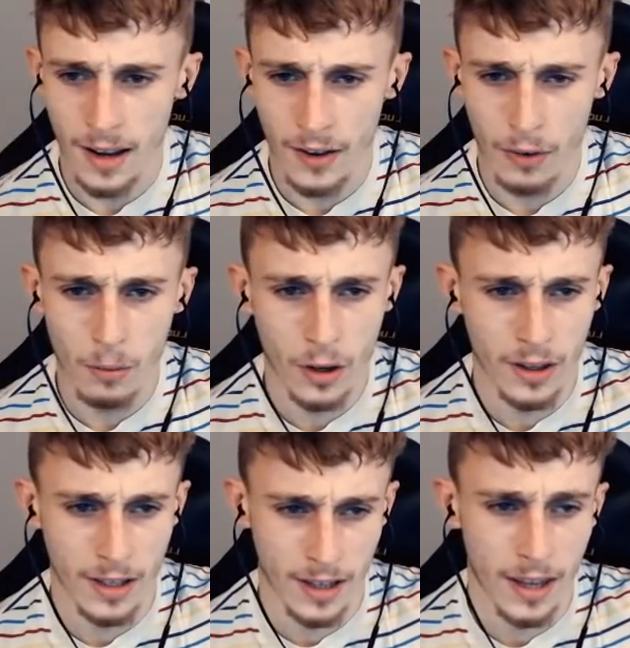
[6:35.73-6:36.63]
if I'm looking at
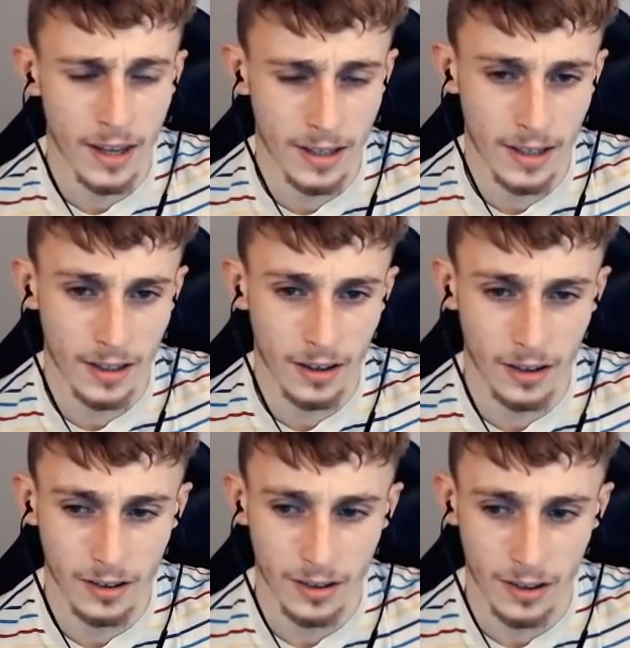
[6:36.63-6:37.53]
this and this is
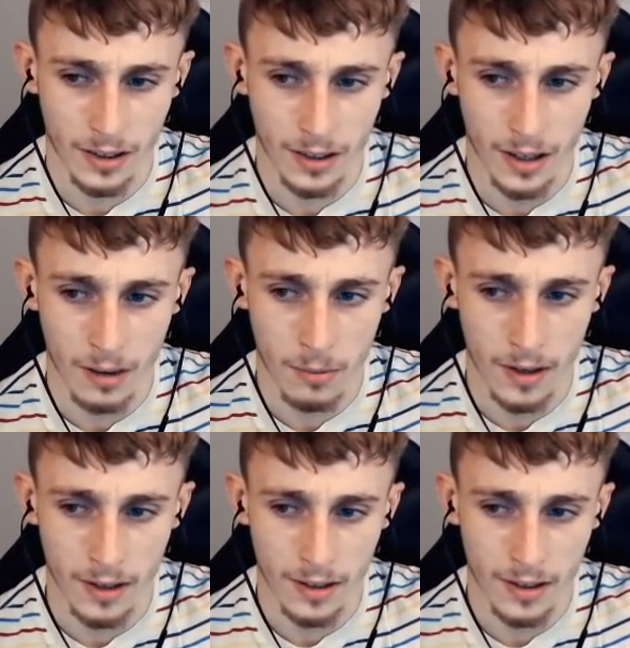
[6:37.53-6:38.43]
Antarctica, I
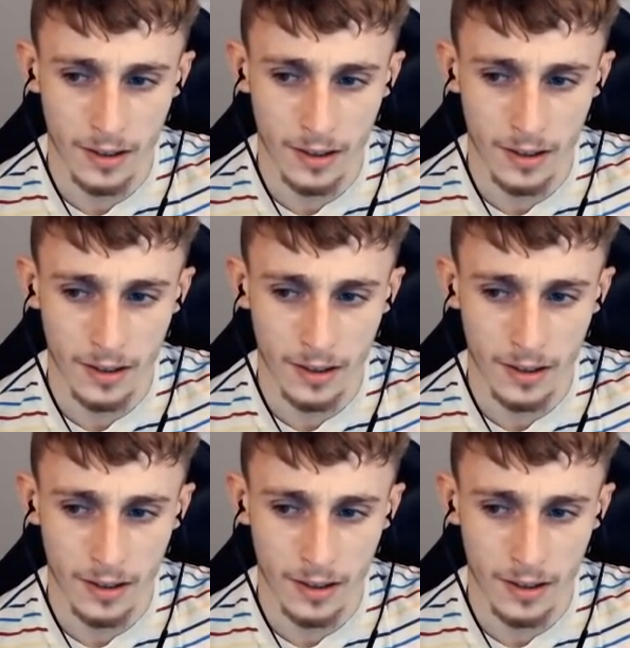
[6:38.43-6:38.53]
mean,